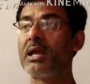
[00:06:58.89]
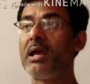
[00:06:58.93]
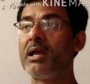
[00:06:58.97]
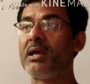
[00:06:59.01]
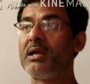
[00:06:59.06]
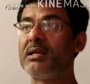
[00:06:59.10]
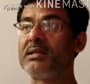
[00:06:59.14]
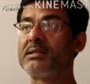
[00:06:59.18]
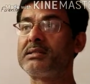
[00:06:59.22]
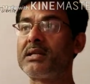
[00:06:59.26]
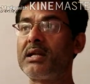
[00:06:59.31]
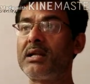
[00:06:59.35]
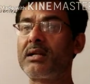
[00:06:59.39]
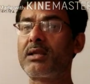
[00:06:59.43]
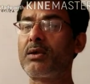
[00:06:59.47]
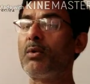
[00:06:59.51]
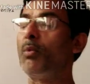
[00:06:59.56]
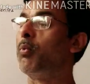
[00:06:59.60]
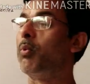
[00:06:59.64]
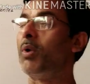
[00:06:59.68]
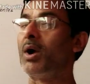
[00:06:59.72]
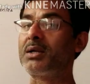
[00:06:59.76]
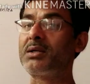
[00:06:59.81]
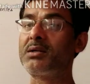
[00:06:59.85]
He said,
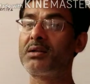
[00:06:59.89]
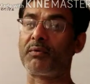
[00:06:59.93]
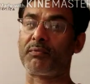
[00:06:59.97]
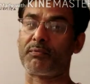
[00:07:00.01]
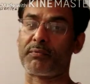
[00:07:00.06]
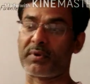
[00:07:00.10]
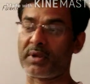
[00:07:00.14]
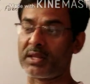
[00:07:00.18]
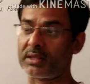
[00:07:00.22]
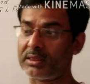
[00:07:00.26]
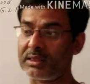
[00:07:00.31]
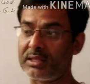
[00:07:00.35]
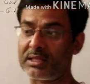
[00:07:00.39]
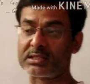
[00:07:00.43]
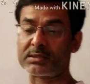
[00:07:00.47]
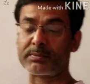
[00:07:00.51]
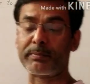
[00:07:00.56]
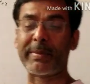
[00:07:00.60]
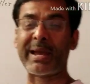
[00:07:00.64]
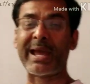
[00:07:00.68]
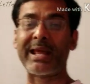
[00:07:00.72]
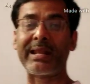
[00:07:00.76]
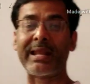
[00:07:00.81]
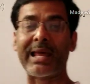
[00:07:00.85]
"What a faith this
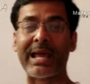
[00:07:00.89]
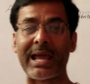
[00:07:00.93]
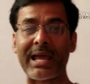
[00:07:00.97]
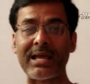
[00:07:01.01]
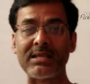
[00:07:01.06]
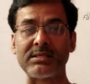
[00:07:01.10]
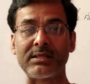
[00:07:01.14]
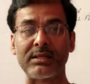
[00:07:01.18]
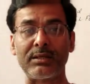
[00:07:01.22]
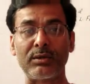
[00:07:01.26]
man has in